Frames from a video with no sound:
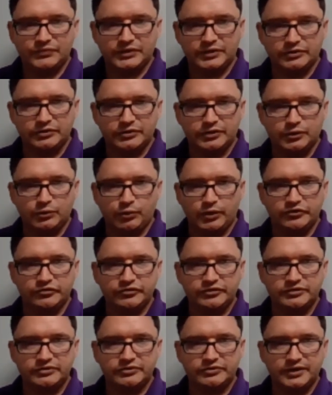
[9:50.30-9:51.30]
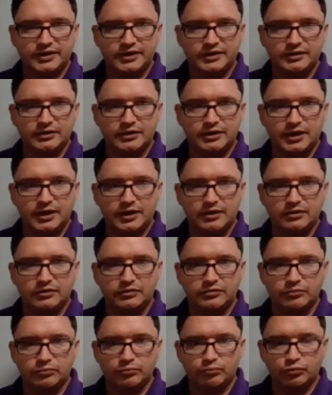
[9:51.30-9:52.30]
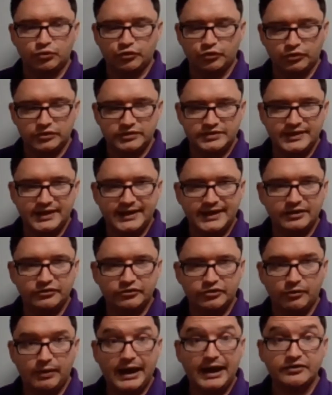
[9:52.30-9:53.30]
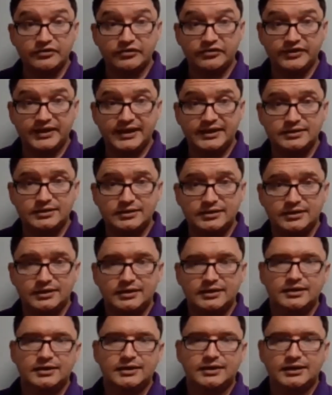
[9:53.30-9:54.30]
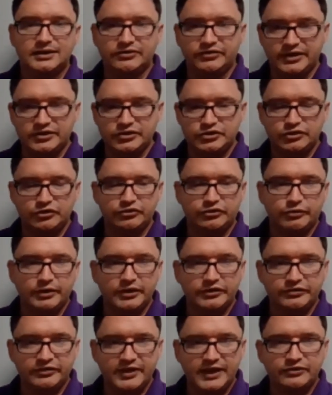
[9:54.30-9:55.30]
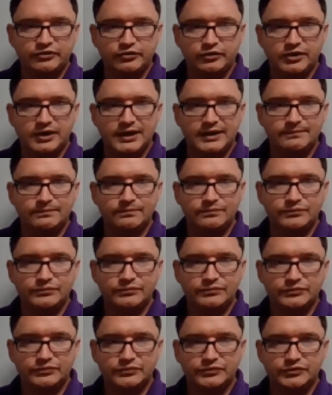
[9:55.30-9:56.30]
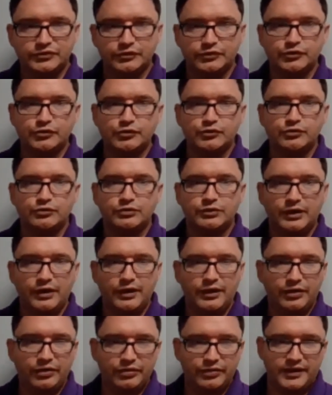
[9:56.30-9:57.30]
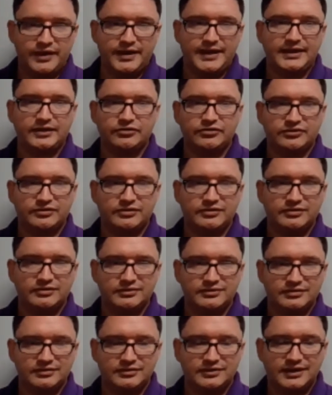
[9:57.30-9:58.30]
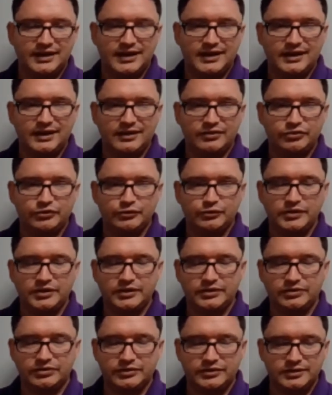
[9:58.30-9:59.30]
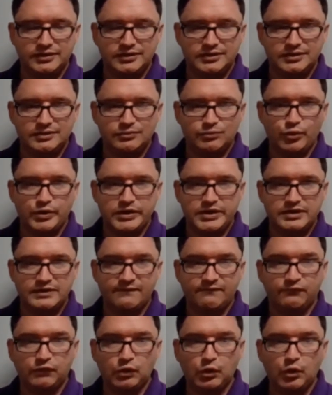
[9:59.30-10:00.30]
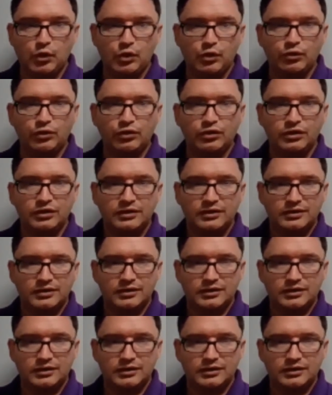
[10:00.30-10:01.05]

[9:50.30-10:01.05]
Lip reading: the questions and sorting that out so I understand it, is then use the rest of that time to do the next doing the week 4